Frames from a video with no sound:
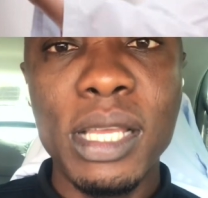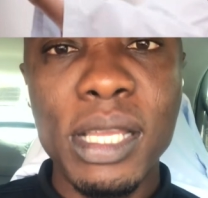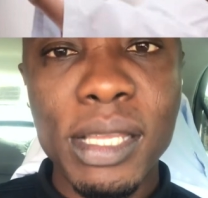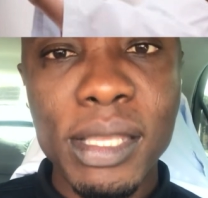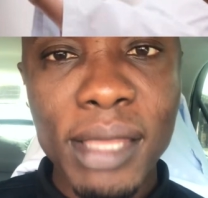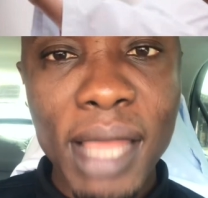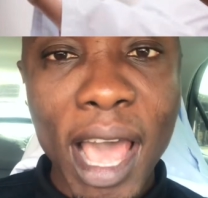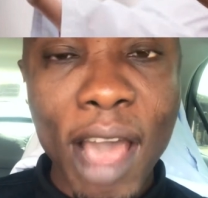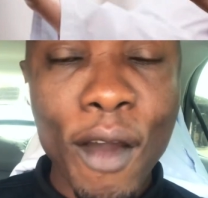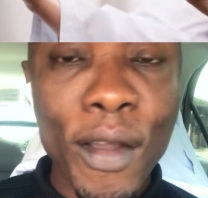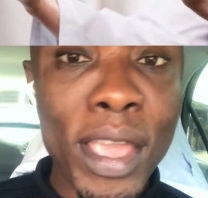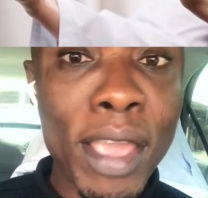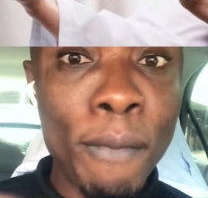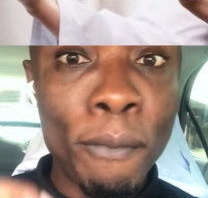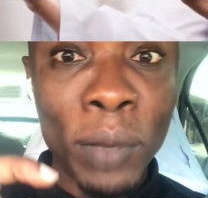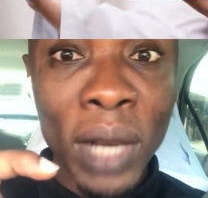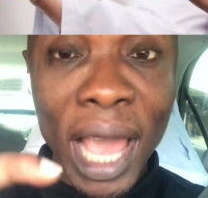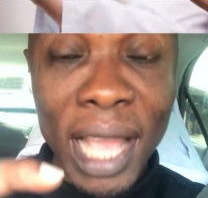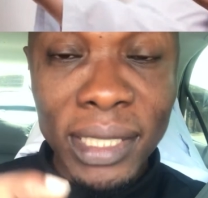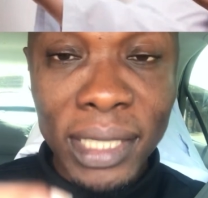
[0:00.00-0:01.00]
Now, in
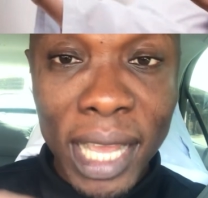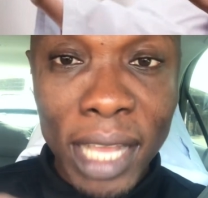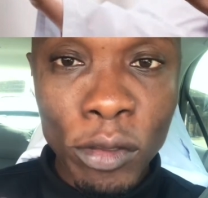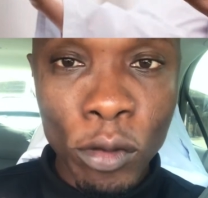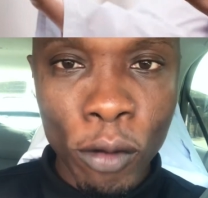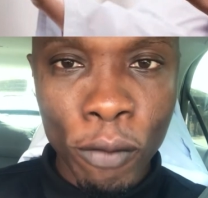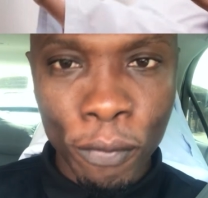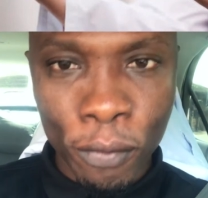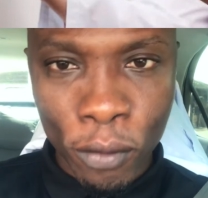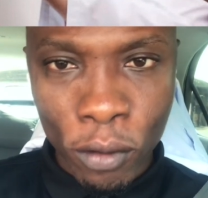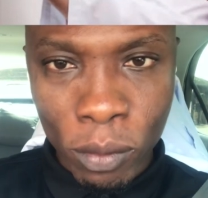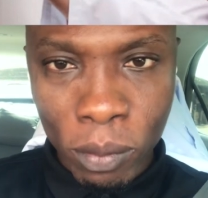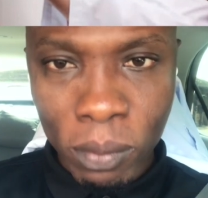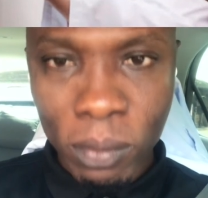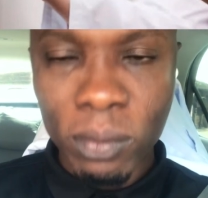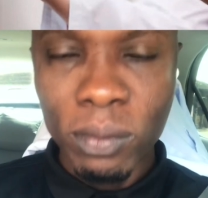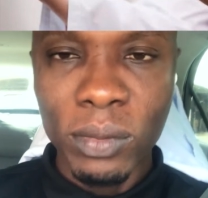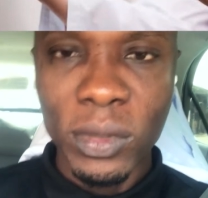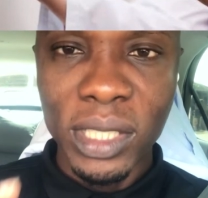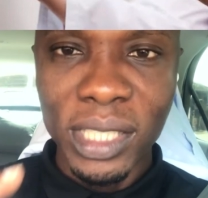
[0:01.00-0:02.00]
blighted ovum,
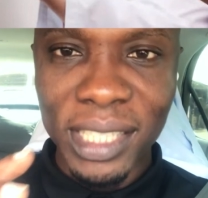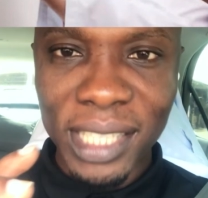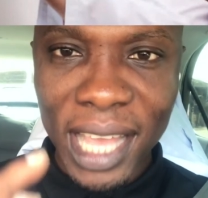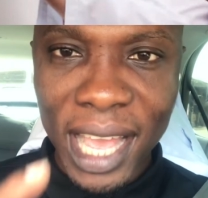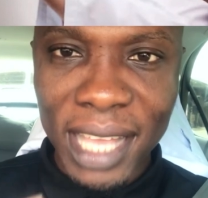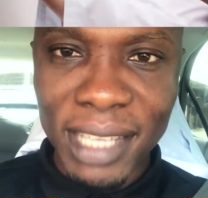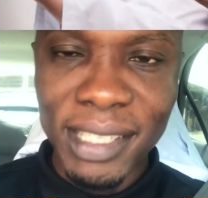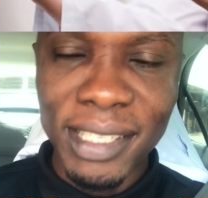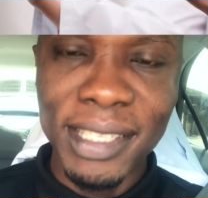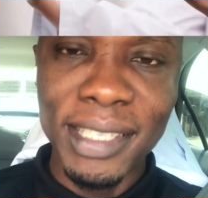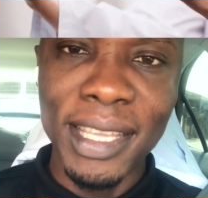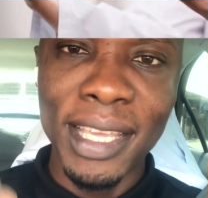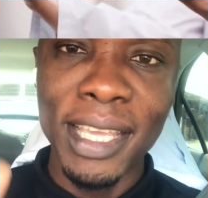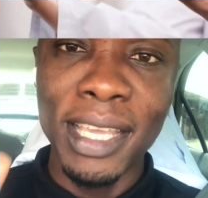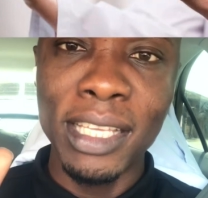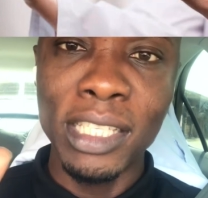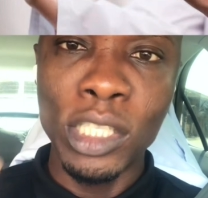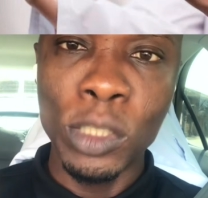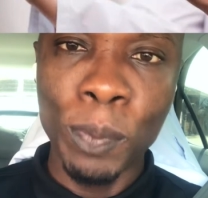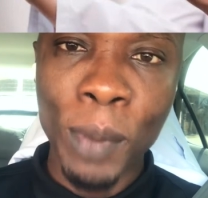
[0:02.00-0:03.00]
yes,
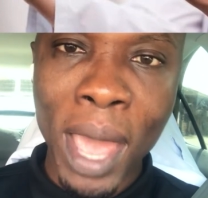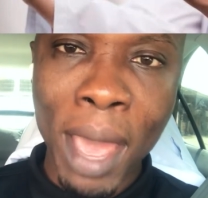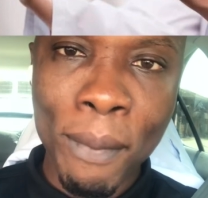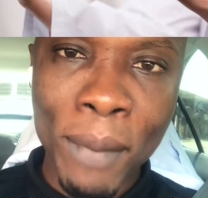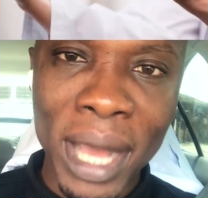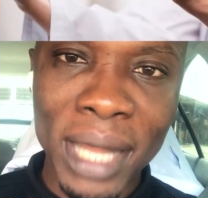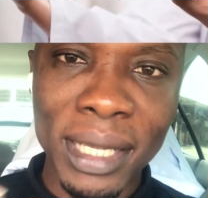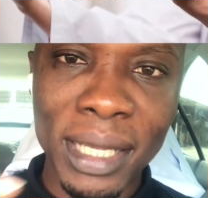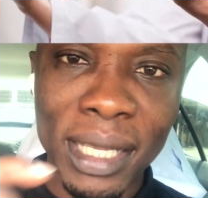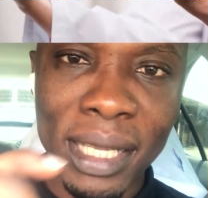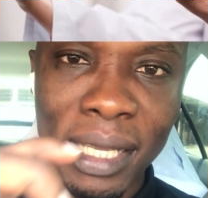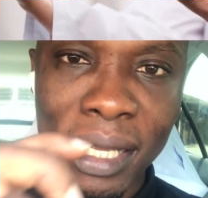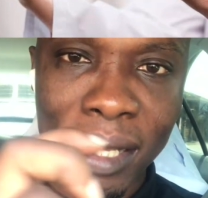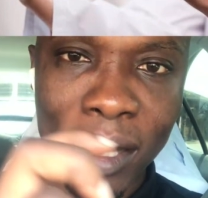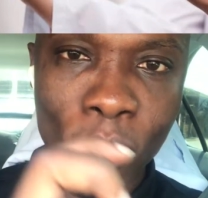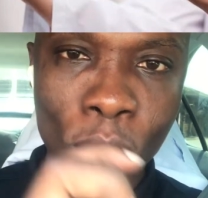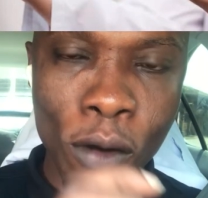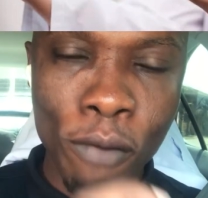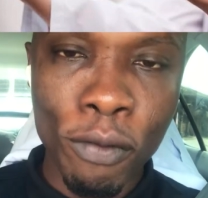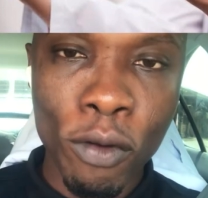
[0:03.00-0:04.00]
the sperm and the
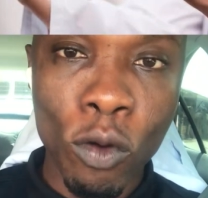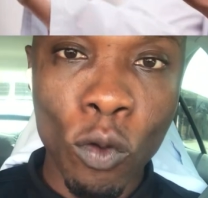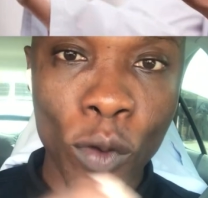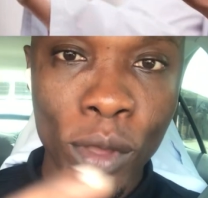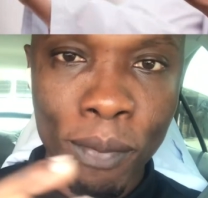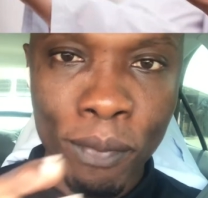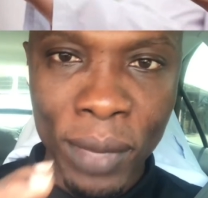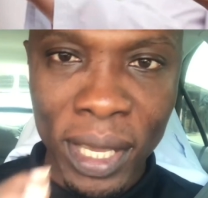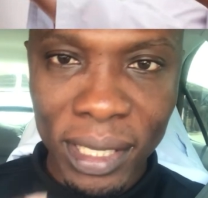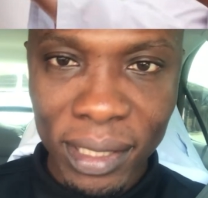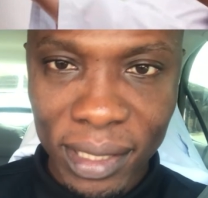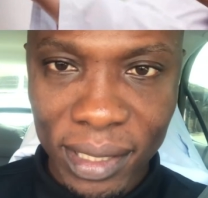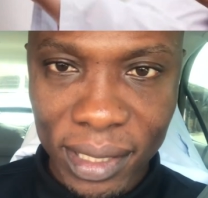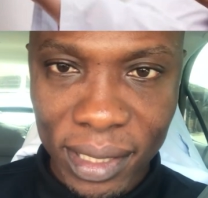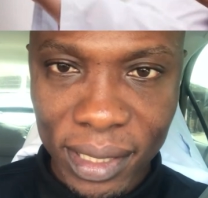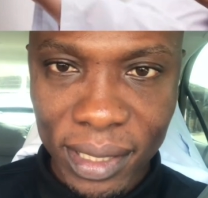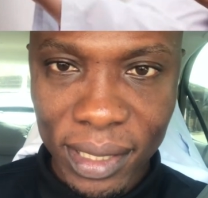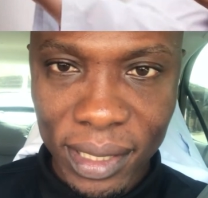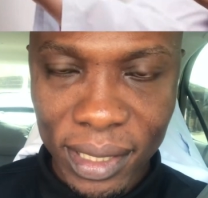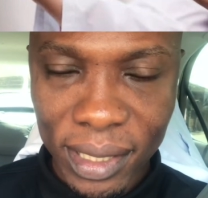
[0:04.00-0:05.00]
ovum will
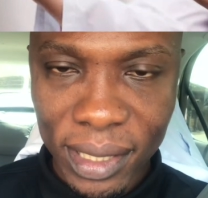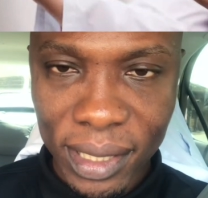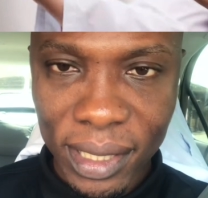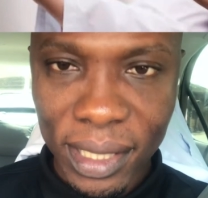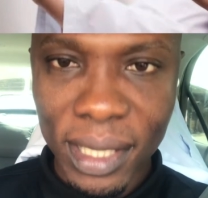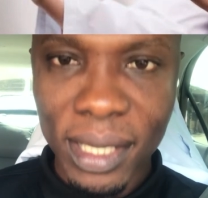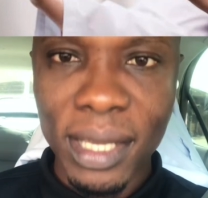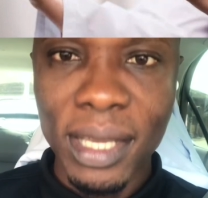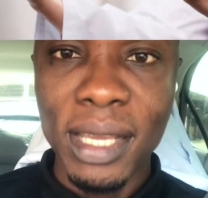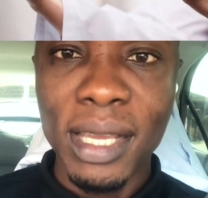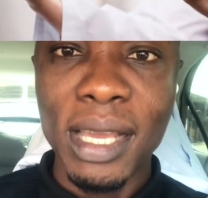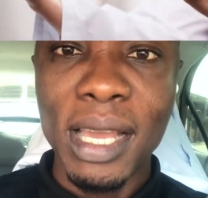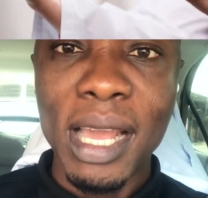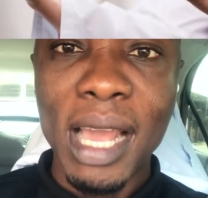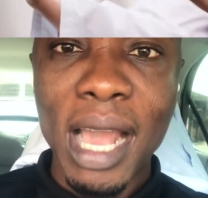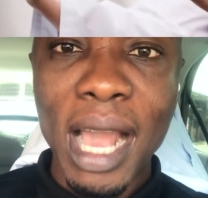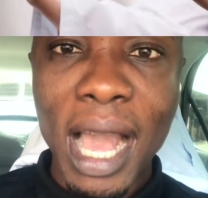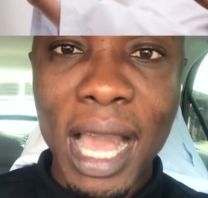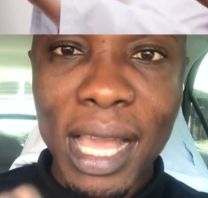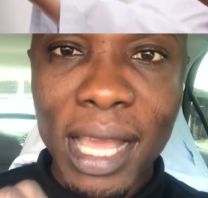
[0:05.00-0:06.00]
meet.
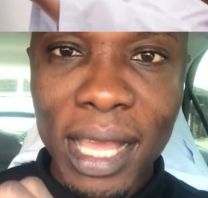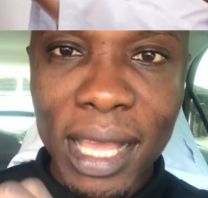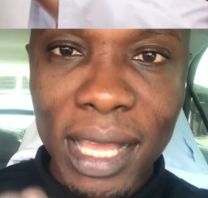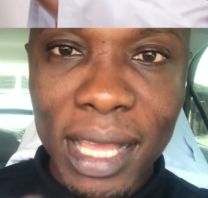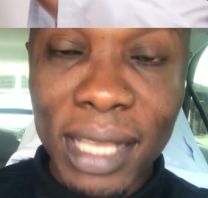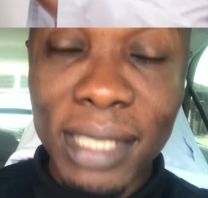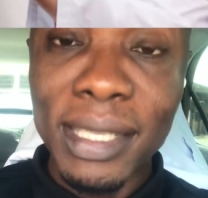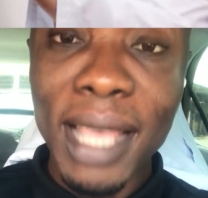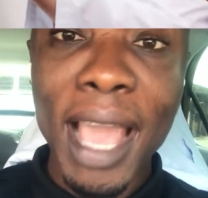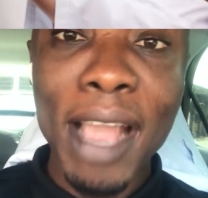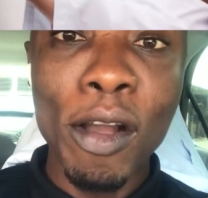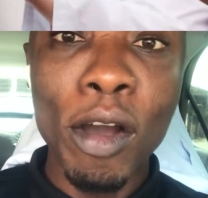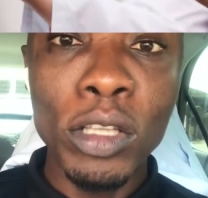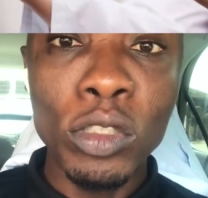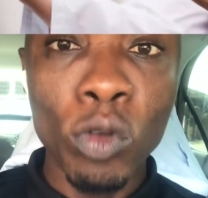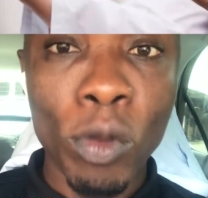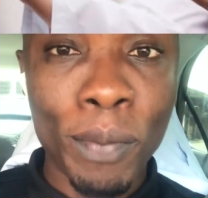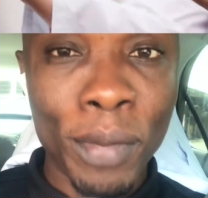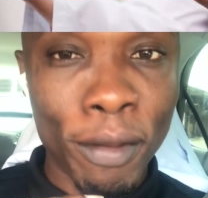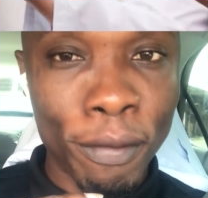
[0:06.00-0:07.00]
A zygote
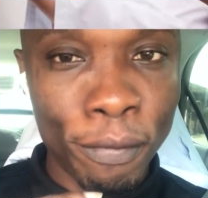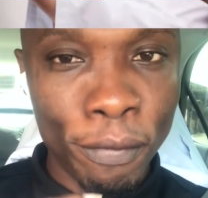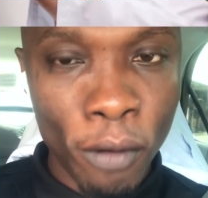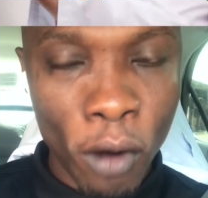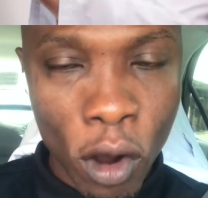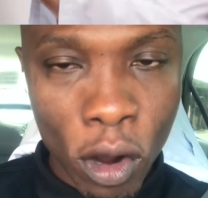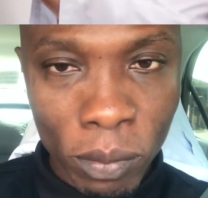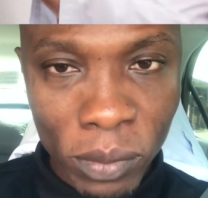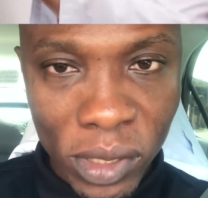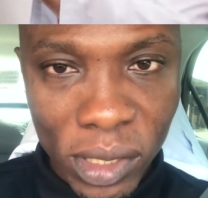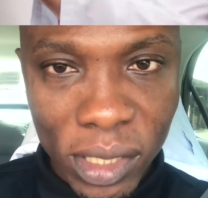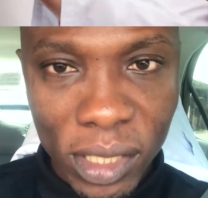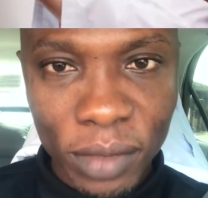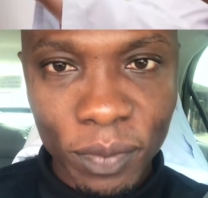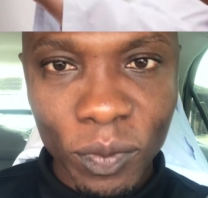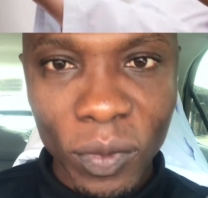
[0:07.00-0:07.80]
will be formed.